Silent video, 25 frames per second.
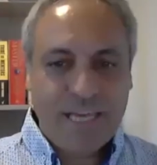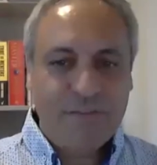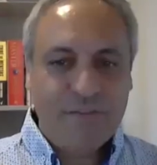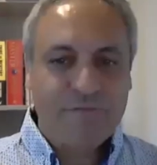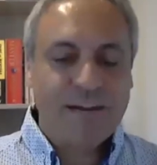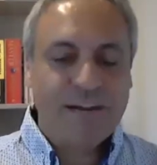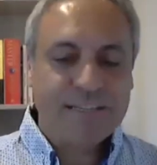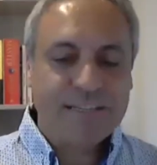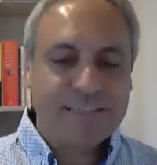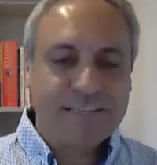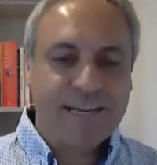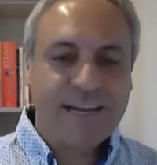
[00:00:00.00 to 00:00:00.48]

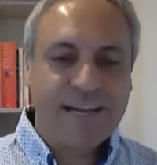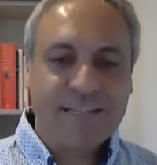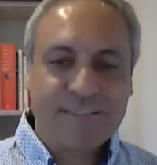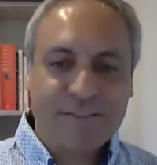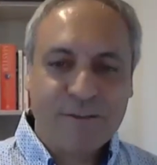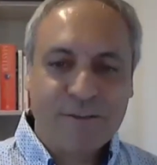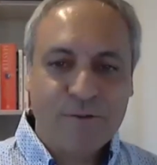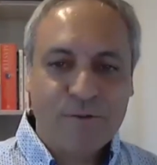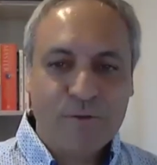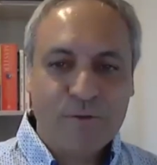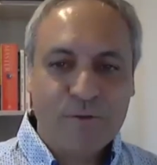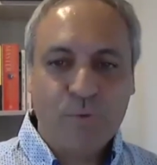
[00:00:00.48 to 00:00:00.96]
Attat,
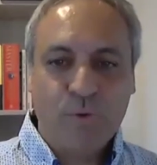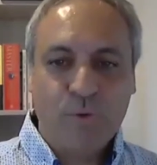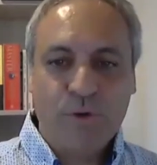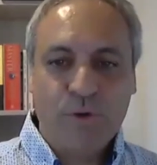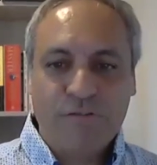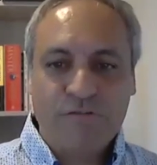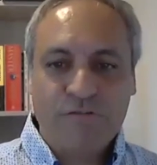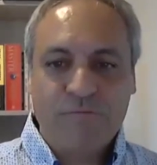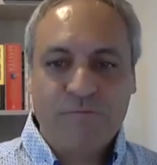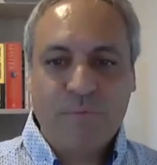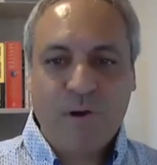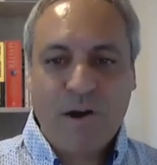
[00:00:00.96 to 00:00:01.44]
who's one
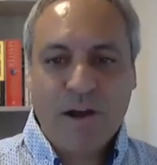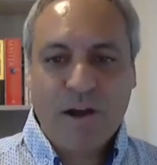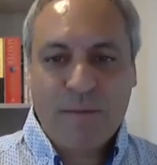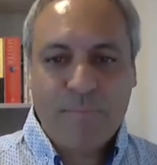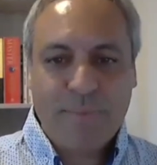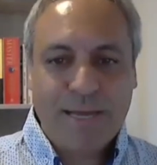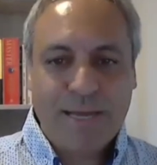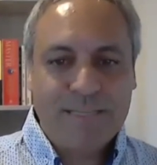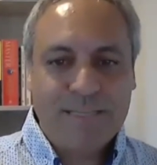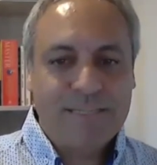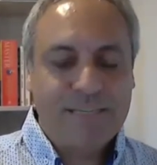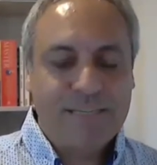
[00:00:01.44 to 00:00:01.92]
of my
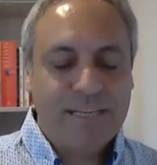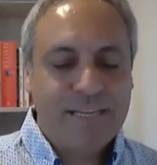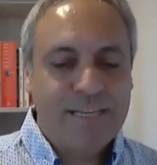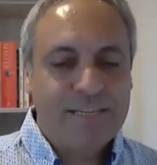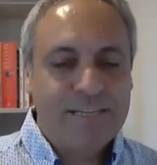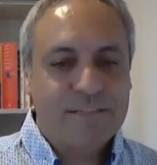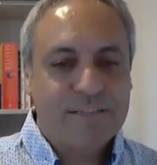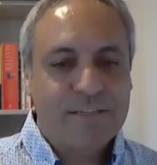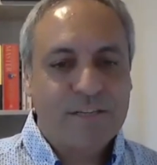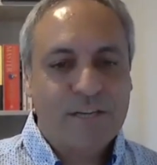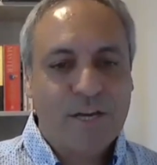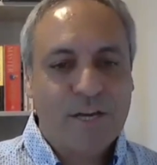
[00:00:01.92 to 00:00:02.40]

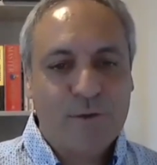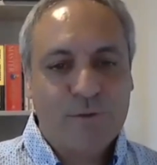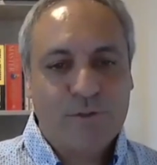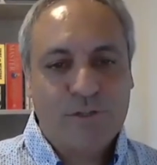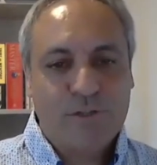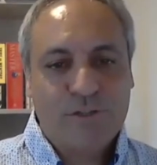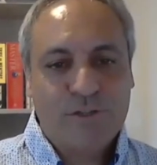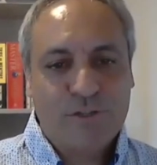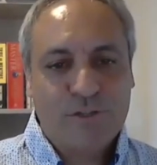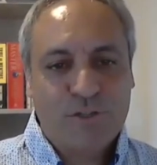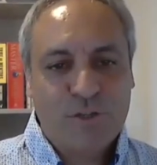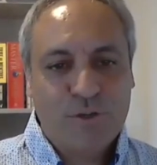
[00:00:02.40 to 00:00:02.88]
mentees and
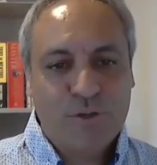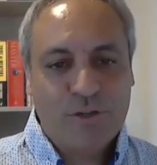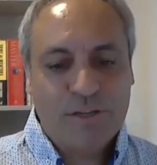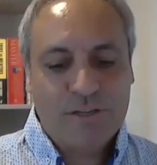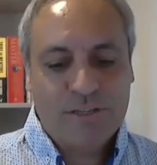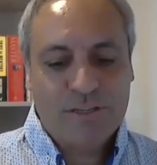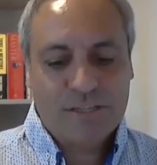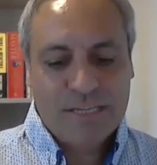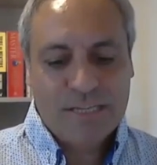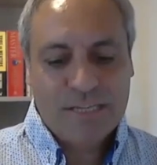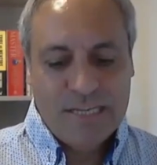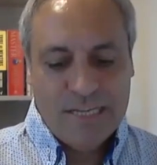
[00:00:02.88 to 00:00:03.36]
coaching
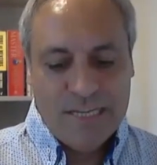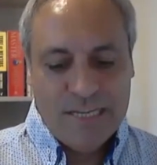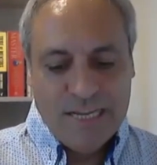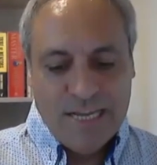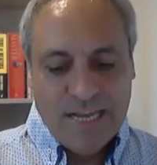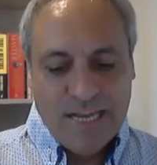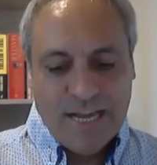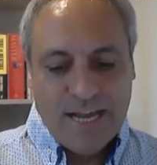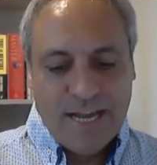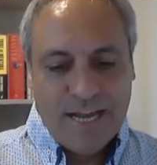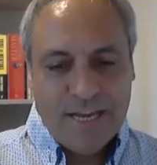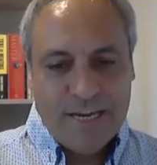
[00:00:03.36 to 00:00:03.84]
students.
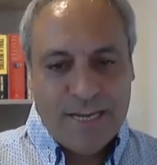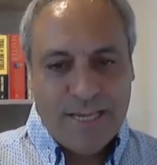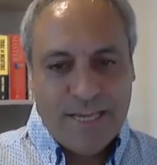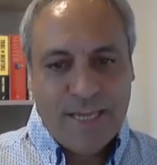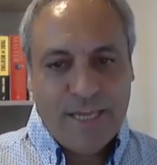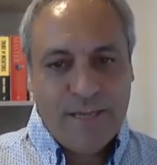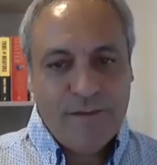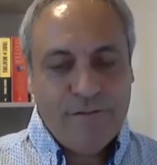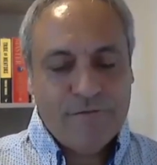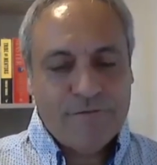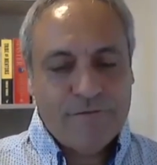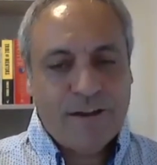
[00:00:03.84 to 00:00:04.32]
And
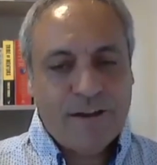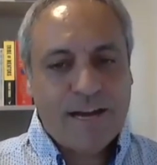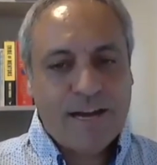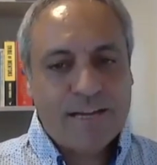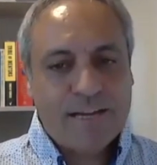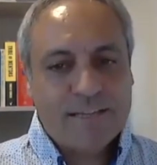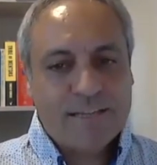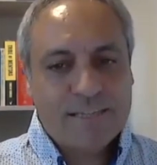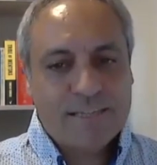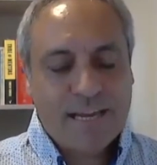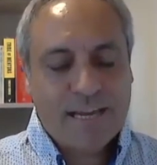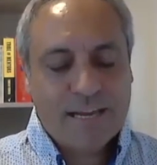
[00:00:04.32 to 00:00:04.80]
Eve
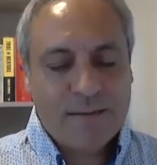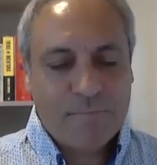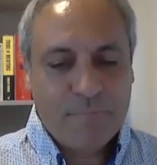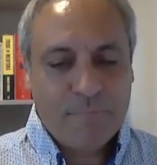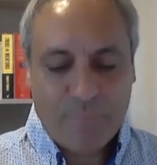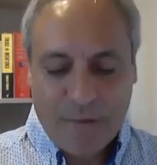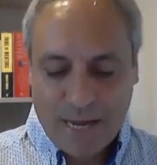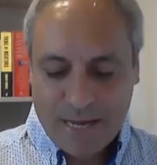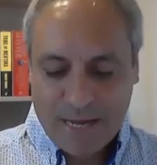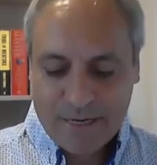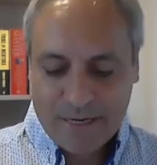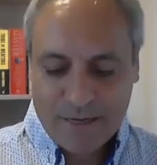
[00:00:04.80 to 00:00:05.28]
has
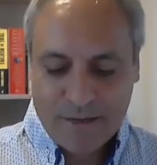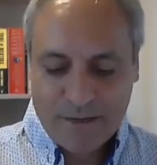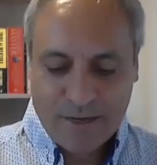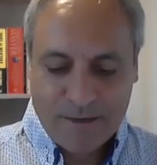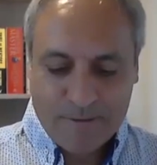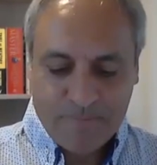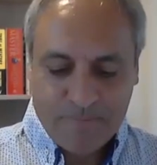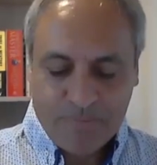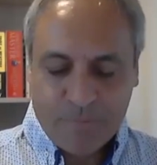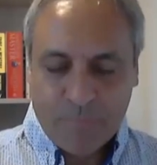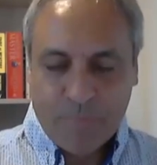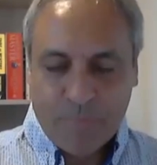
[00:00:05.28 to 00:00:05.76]
had a
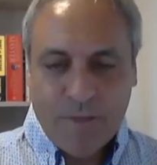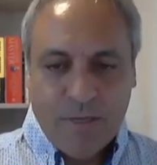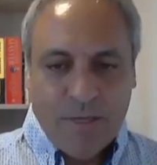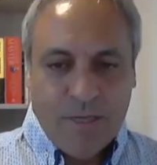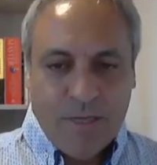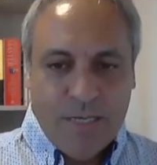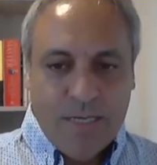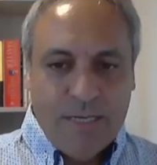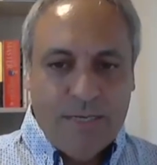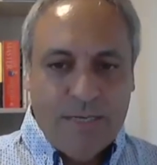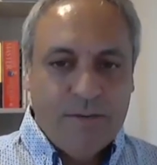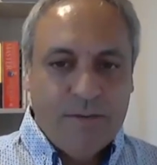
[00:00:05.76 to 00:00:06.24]

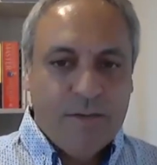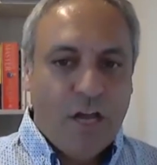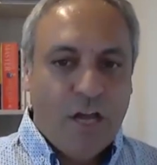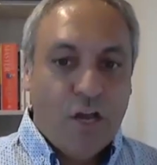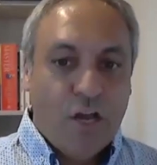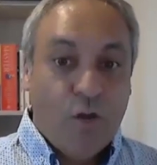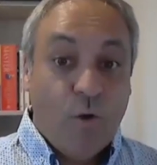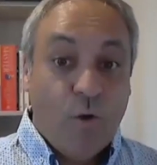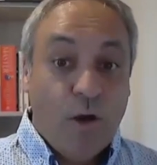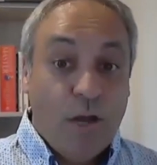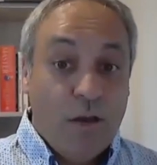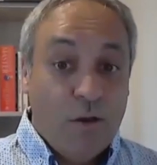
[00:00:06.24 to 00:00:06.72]

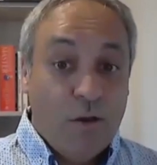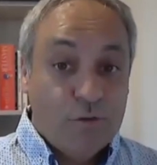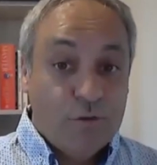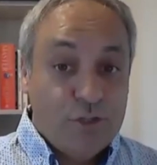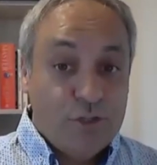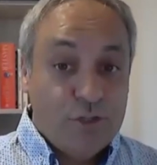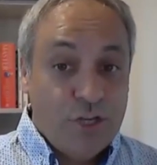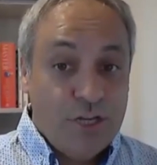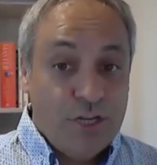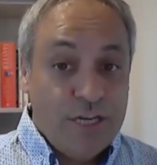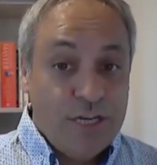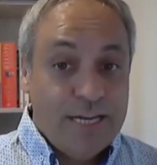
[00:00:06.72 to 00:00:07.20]
quite a long
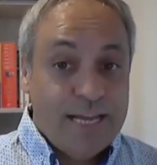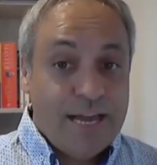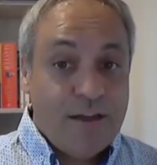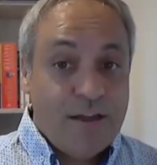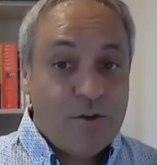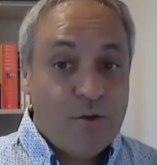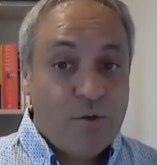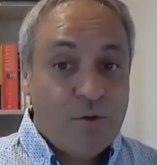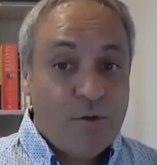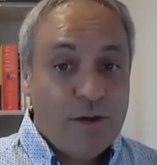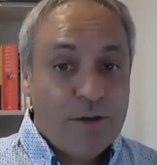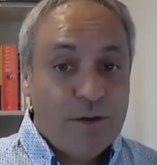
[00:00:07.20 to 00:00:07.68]
journey now,
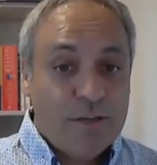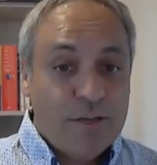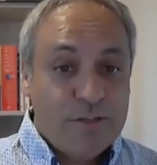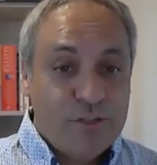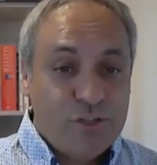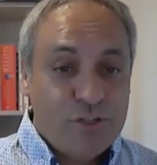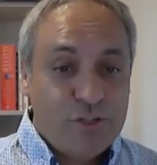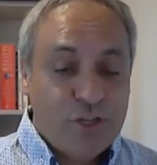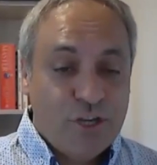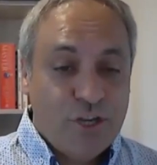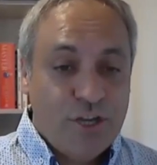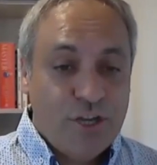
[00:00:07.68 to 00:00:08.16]
quite a
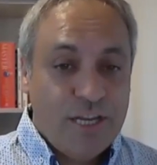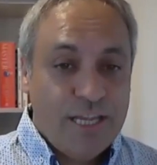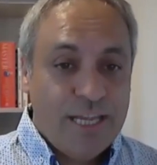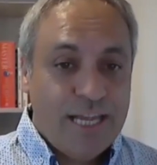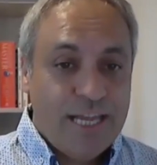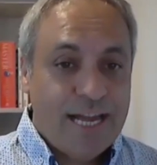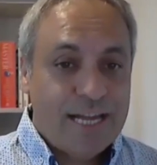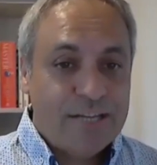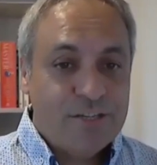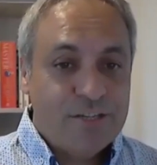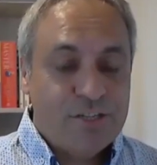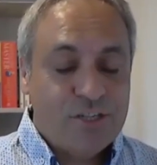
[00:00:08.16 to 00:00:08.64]
good journey,
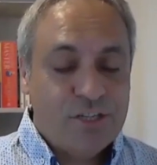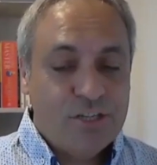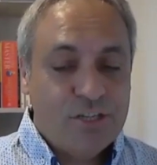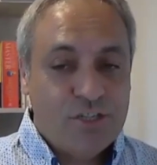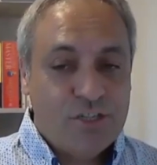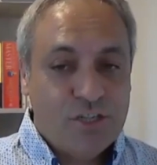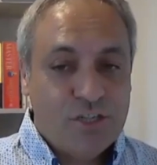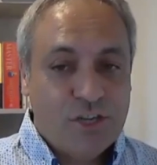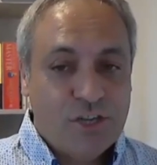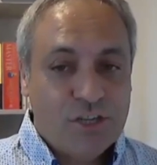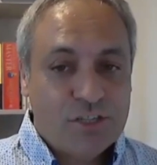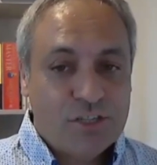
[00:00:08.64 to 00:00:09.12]
and she's
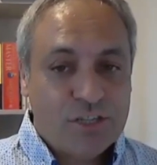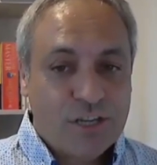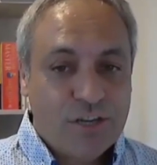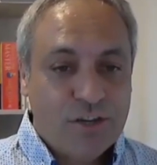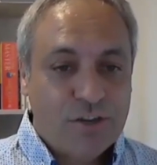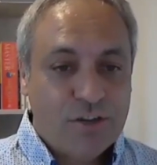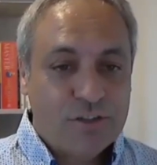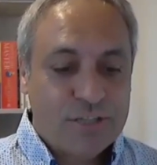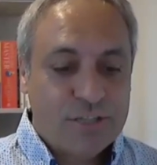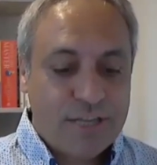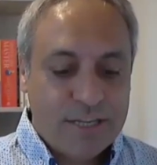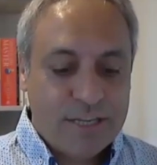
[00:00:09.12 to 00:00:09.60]
just
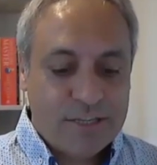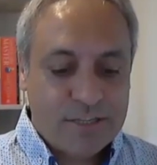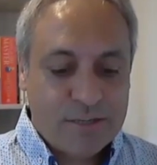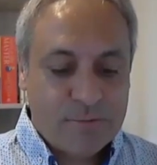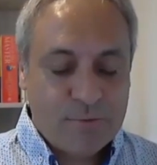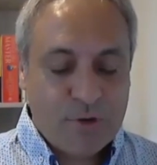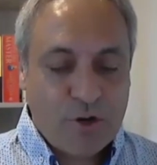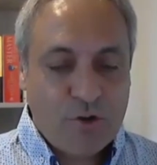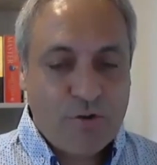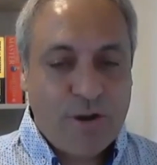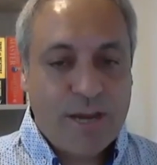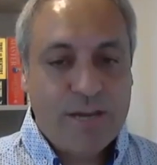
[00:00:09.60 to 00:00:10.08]
got
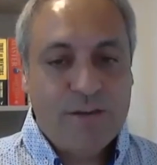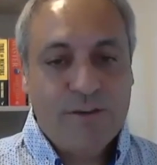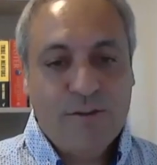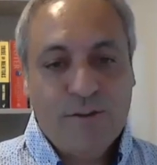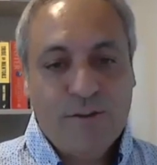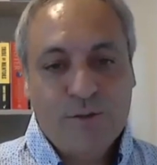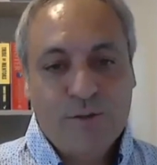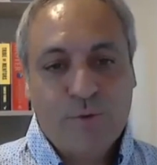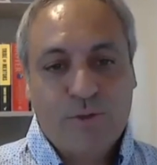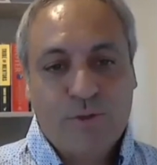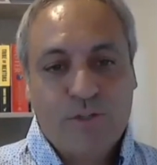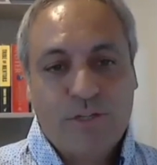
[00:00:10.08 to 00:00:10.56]
some great
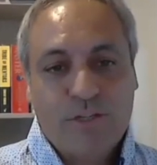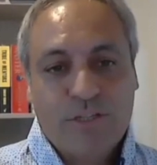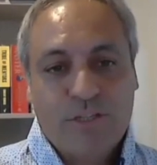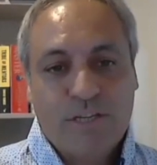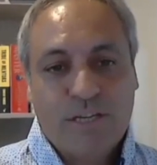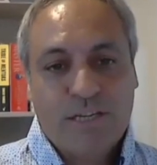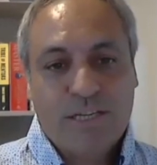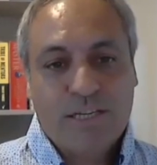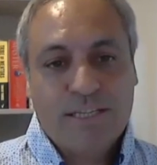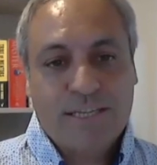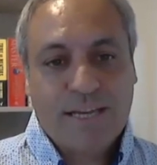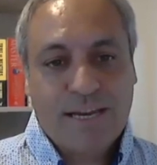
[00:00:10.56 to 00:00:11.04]
news which she's
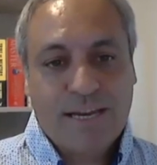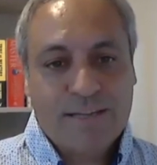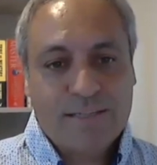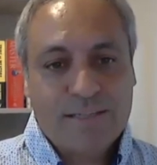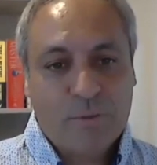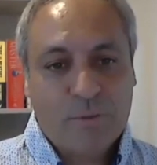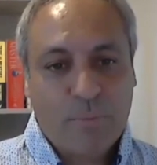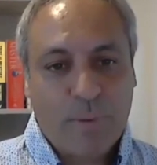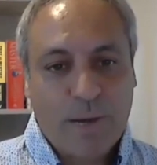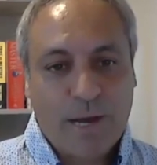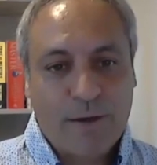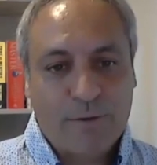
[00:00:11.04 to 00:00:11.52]
going to tell
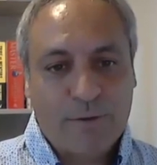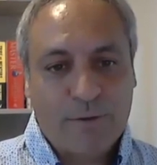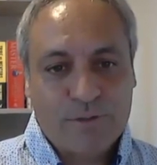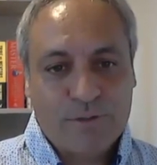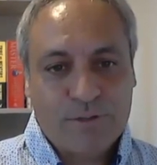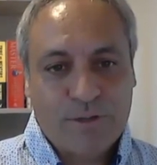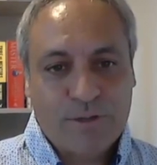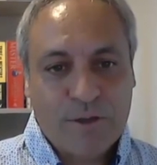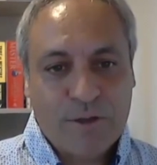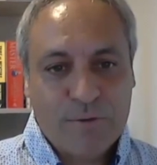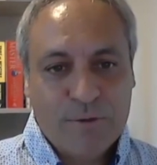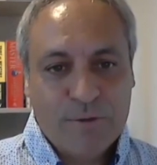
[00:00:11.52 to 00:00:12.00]
us about.
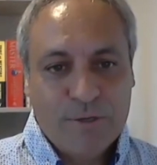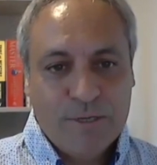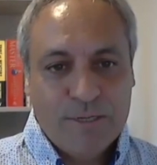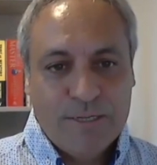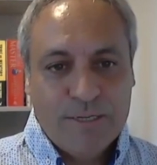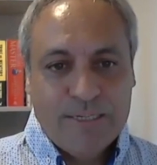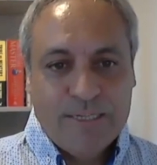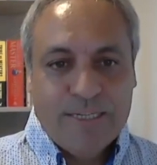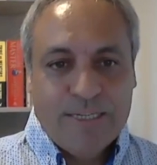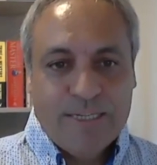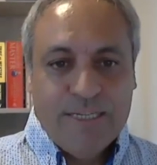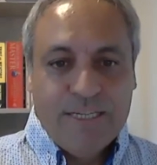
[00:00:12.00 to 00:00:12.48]
So,
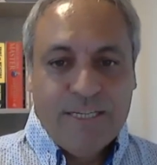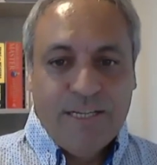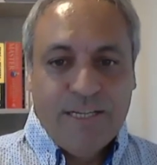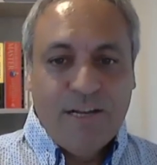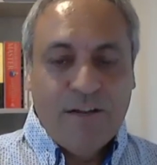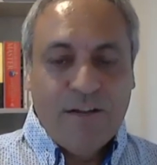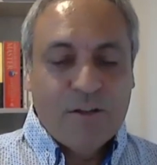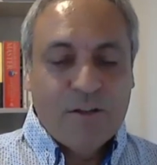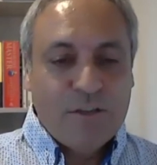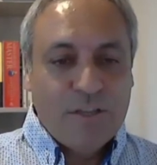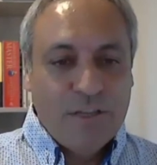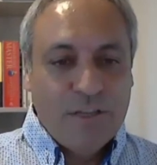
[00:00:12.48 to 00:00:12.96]

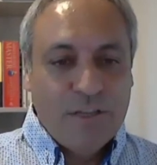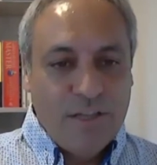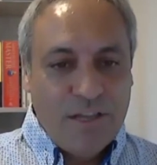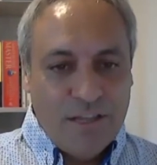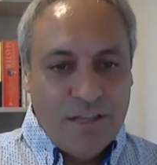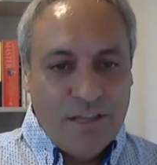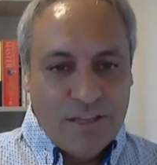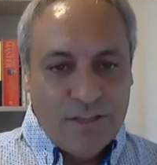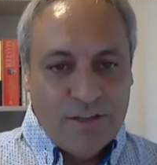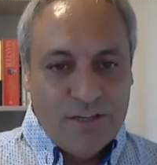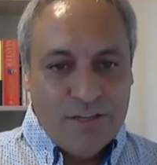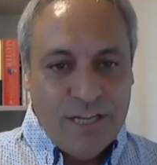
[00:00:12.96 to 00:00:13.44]

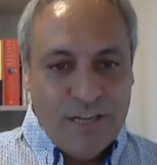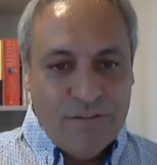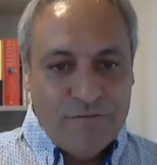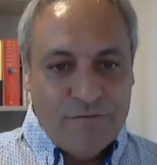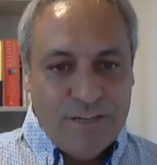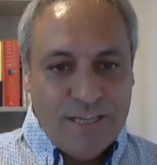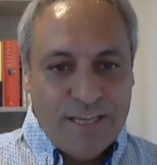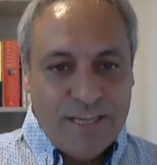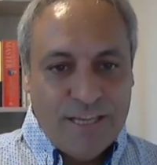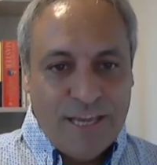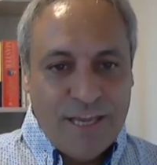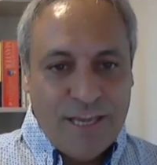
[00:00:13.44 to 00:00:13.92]
good
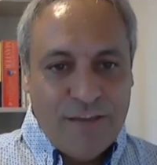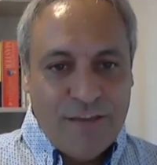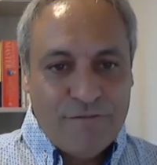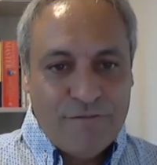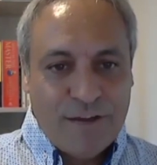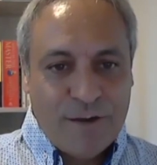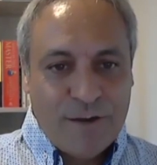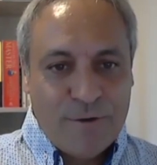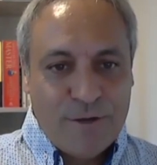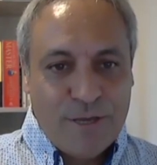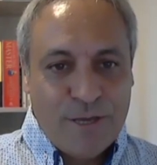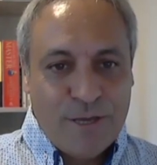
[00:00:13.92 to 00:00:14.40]
evening, Eve.
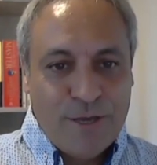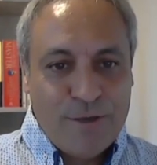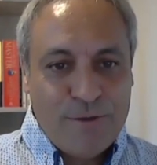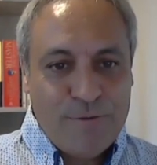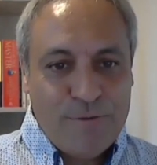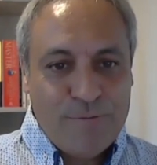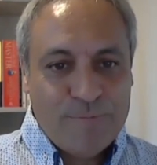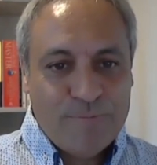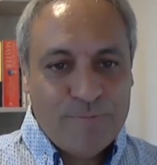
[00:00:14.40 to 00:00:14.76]
How are you?